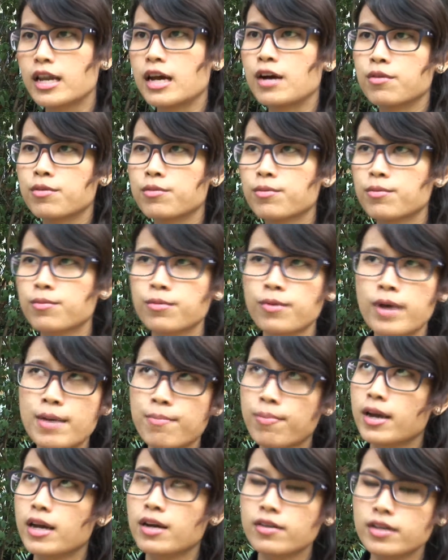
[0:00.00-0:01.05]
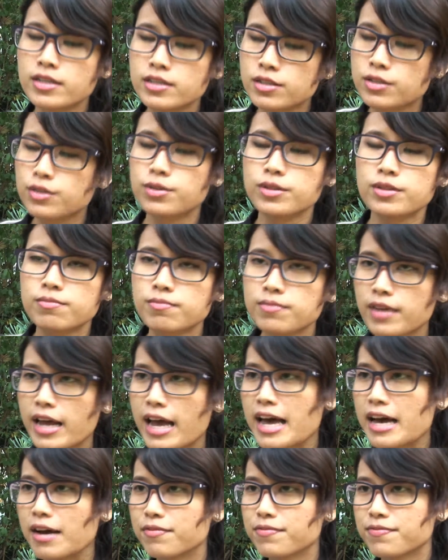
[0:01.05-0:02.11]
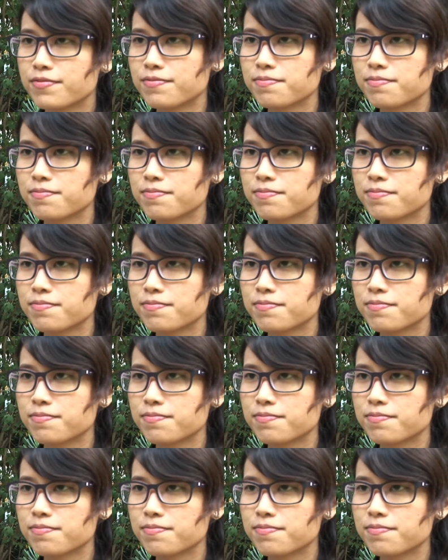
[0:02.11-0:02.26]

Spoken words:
our grandparents could have